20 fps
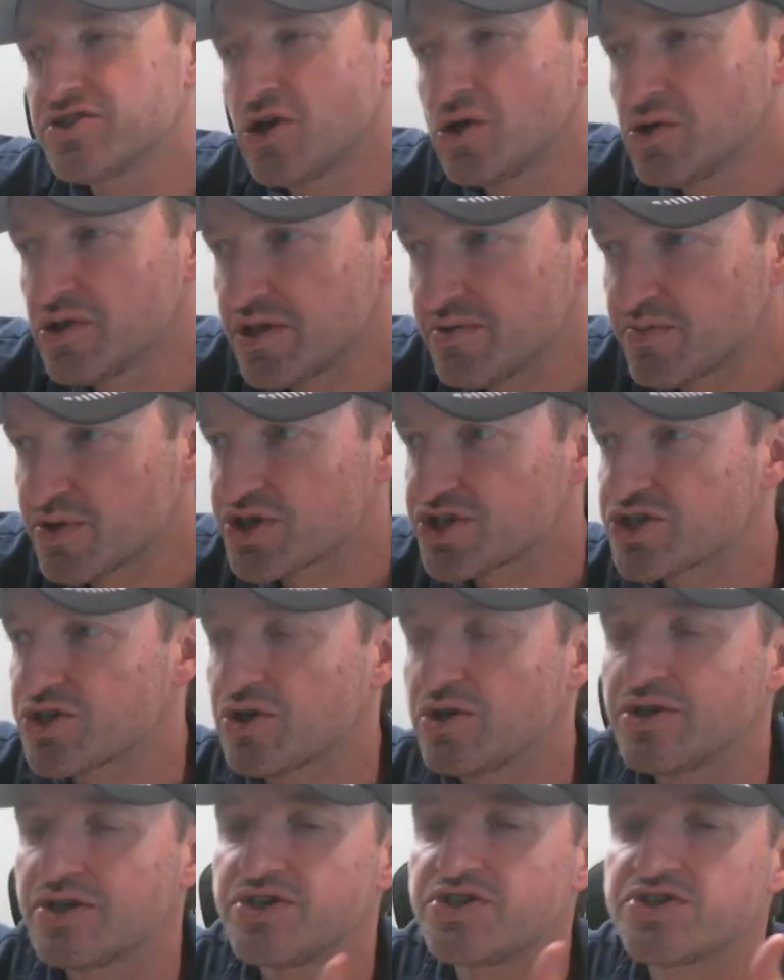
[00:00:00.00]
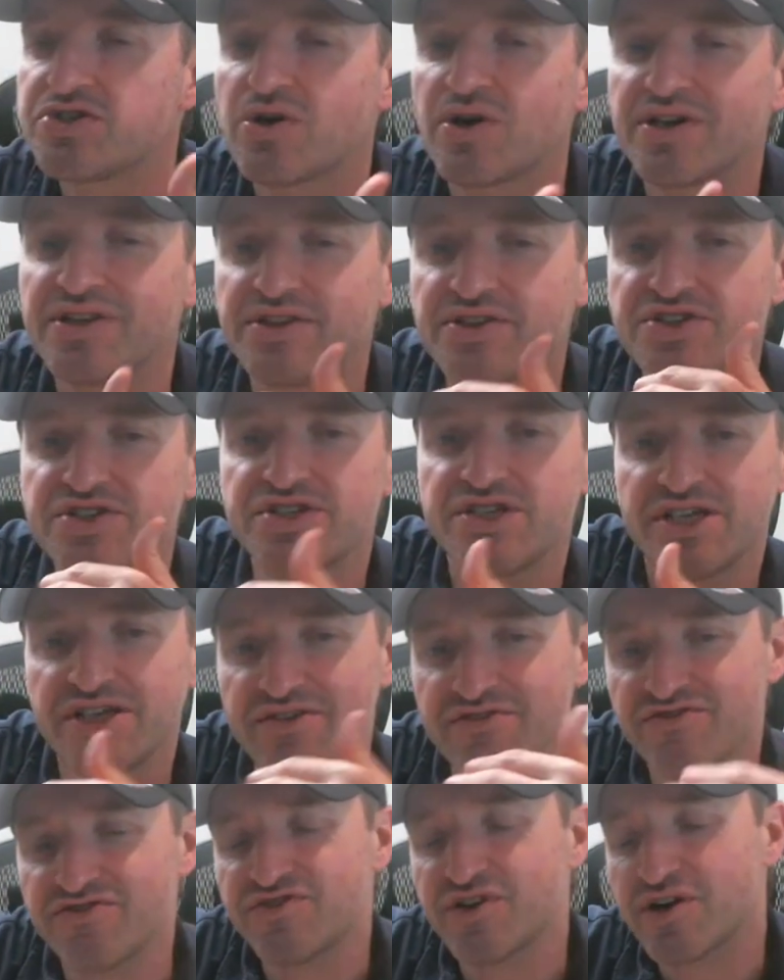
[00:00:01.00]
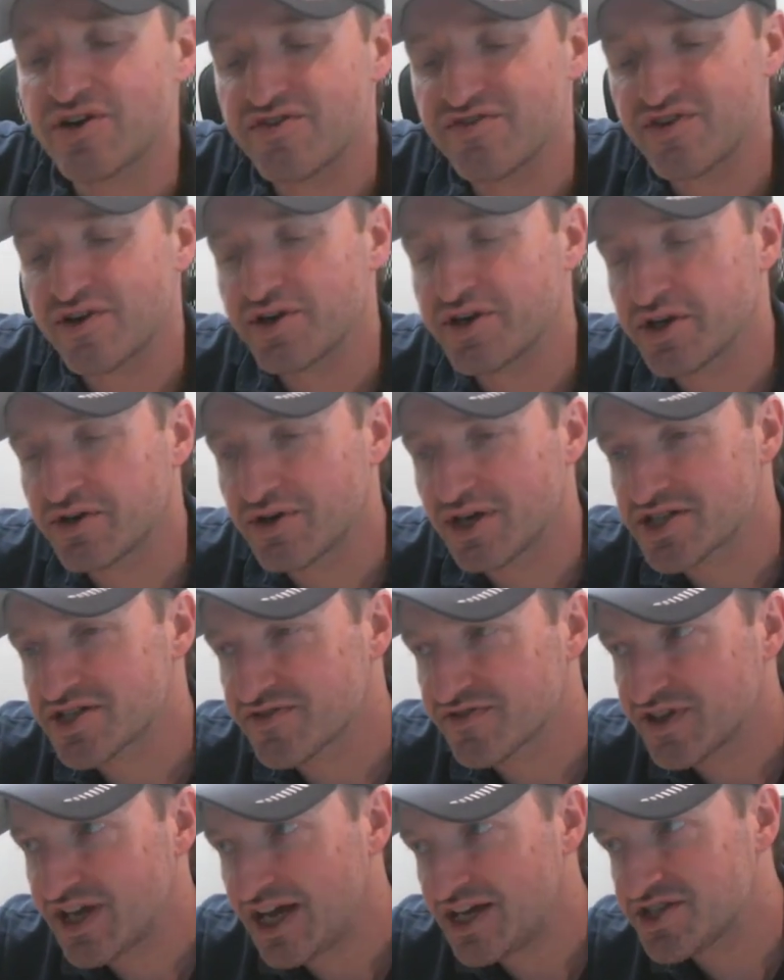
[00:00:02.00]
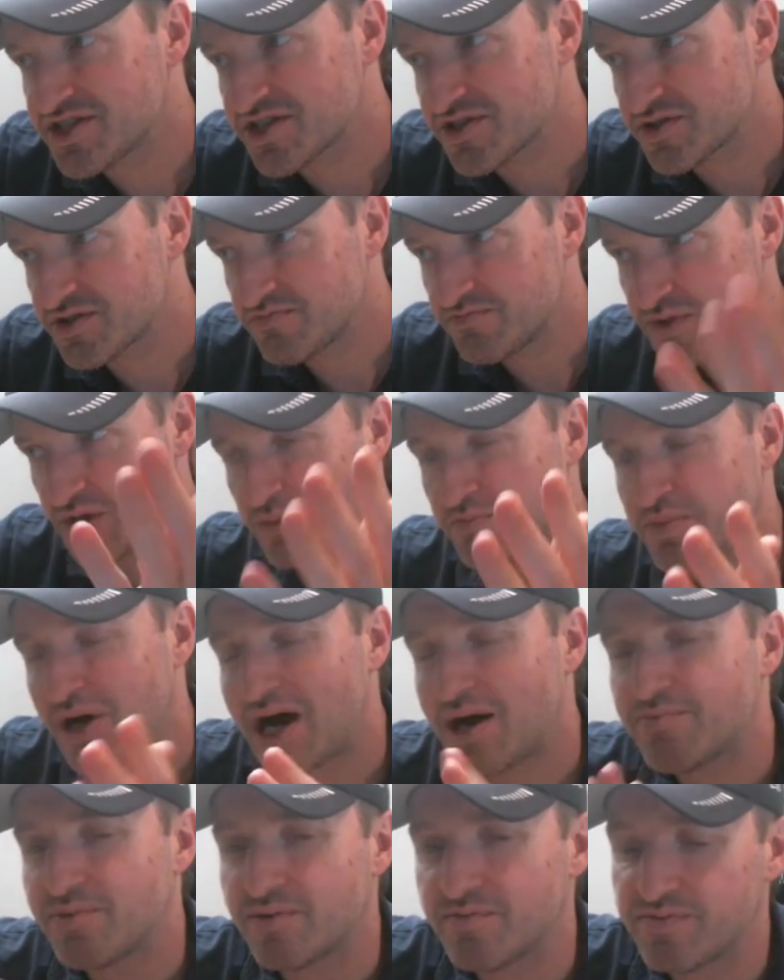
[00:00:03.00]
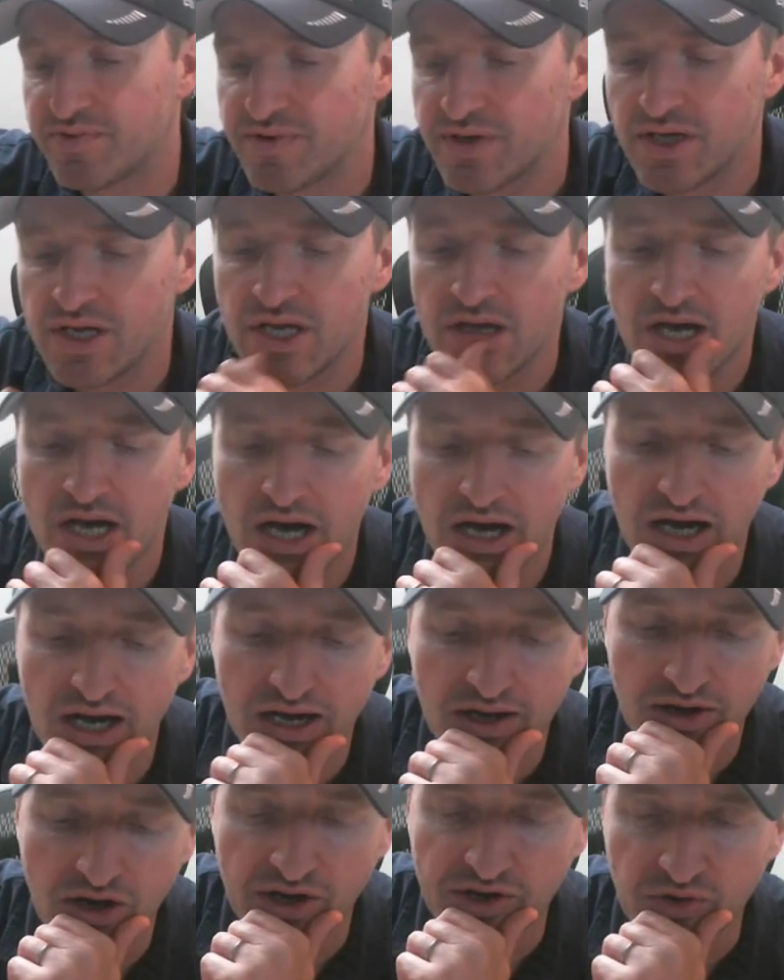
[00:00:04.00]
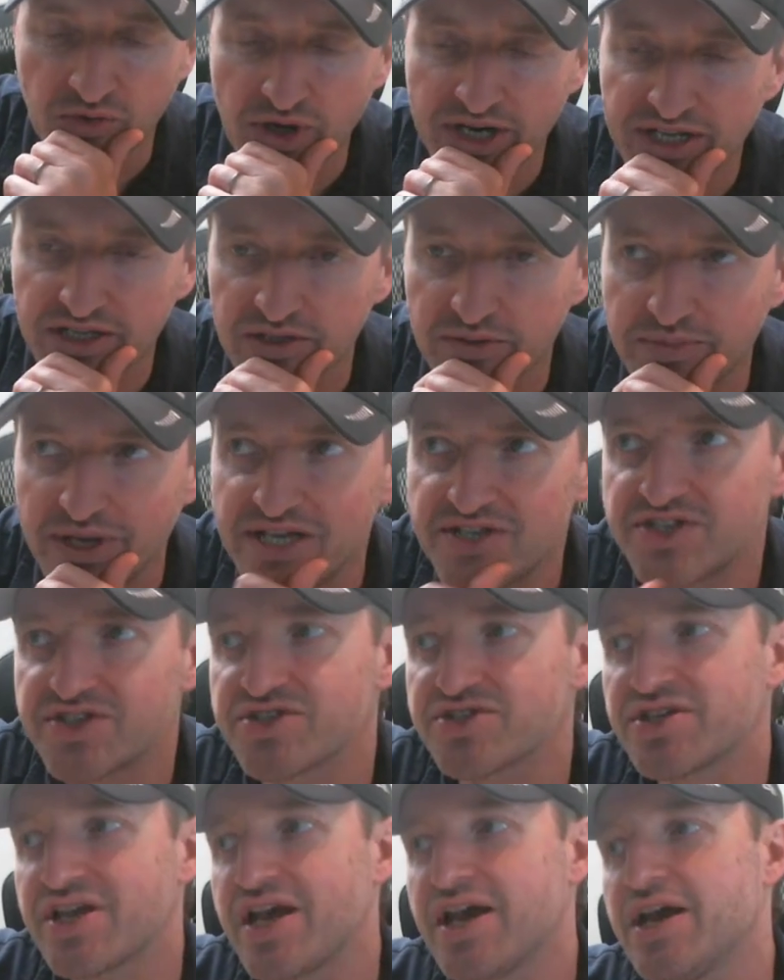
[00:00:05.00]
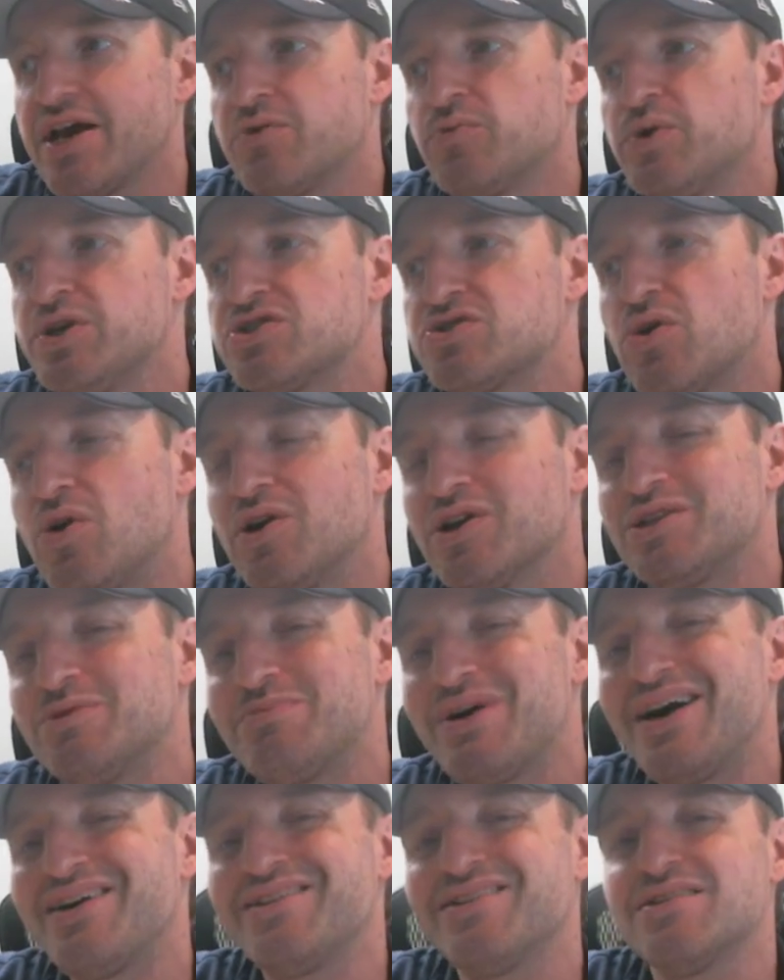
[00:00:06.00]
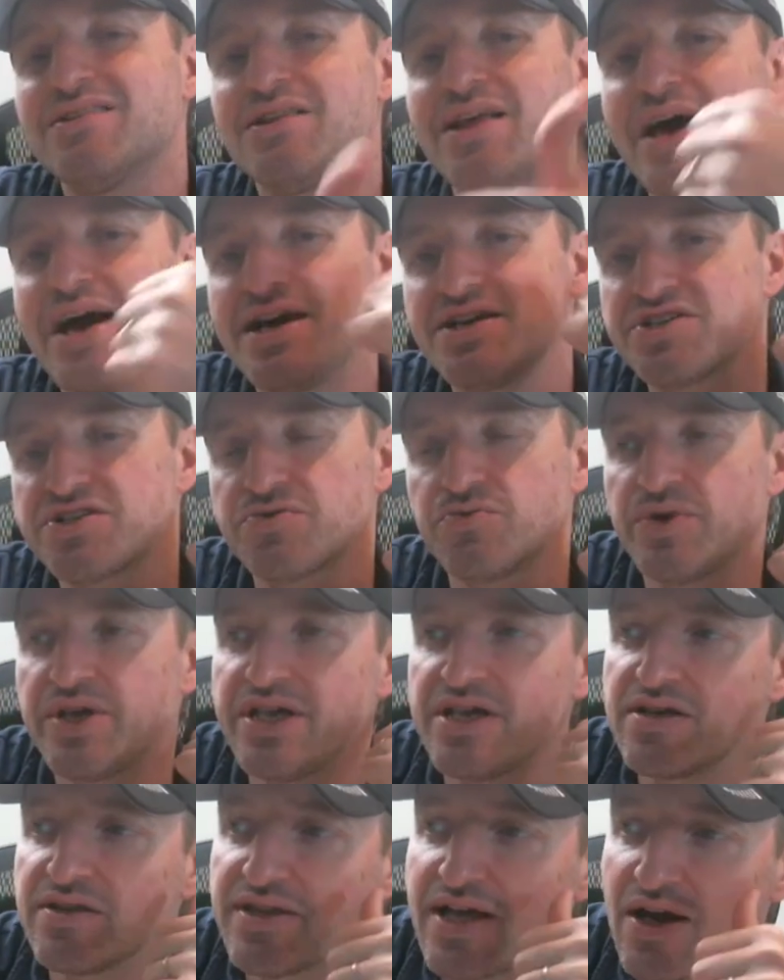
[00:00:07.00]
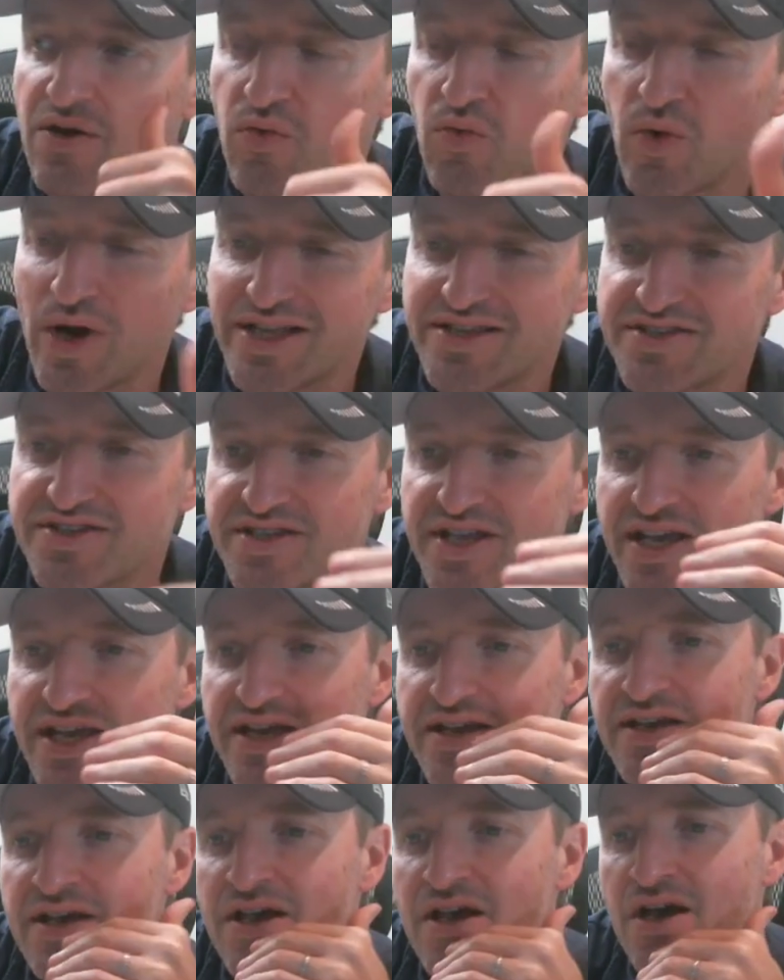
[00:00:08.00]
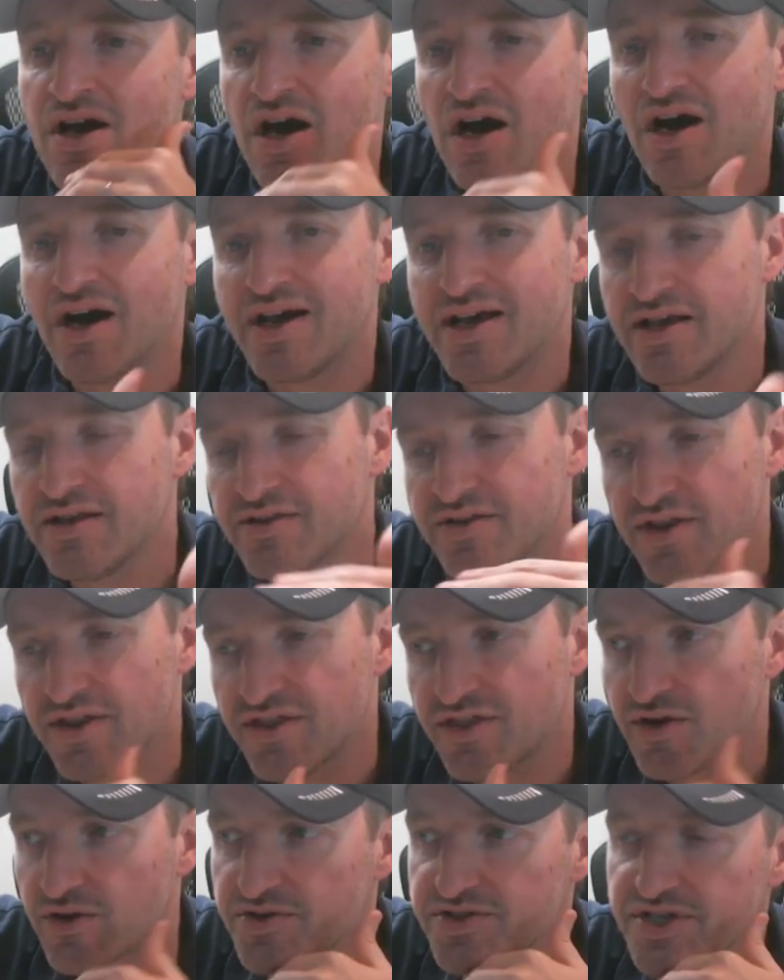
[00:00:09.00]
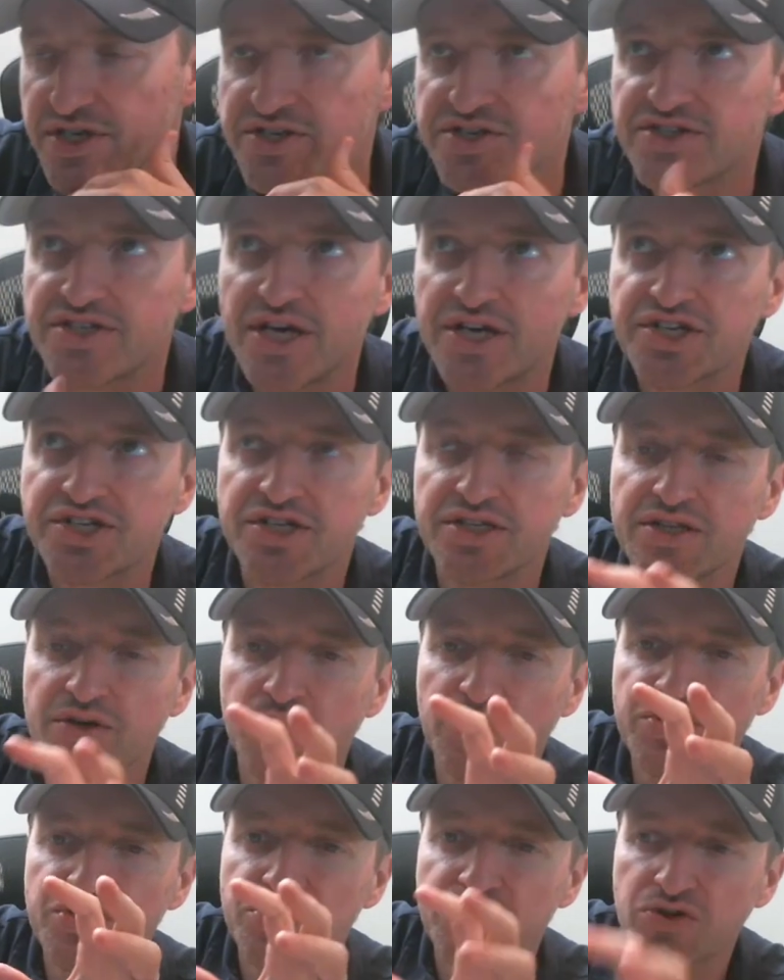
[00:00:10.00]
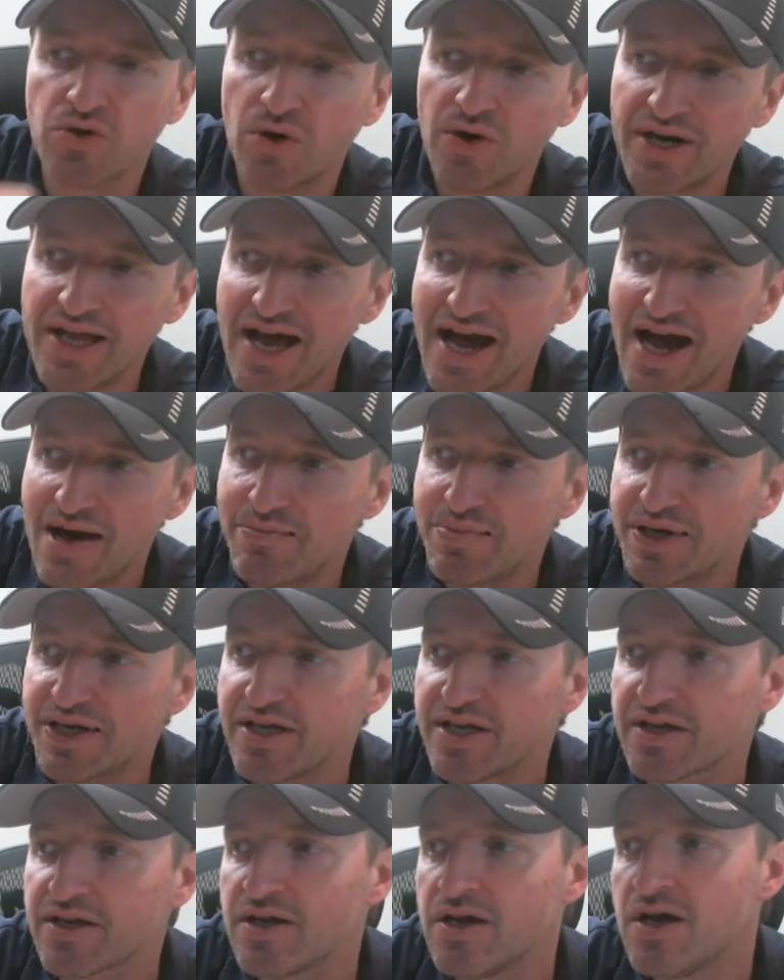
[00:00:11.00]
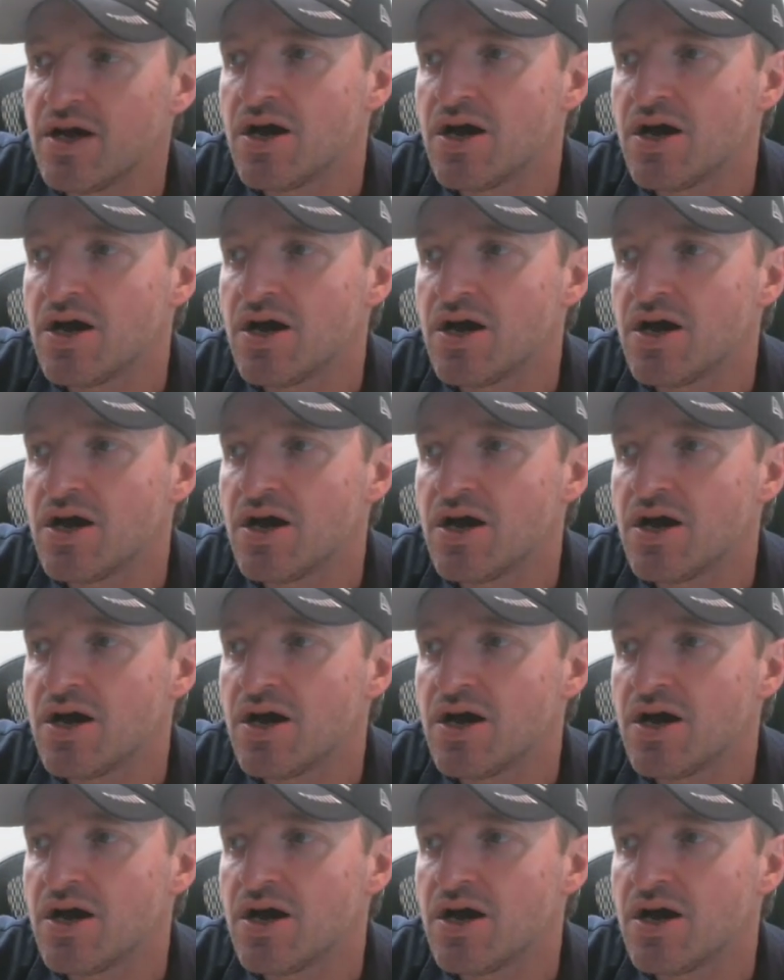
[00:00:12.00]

slowly but surely, starting to seeing very, very aggressive cases, you know, pop up uh, on a regular basis. And we talked about last week that Wednesday uh, into Thursday session that we saw it happening,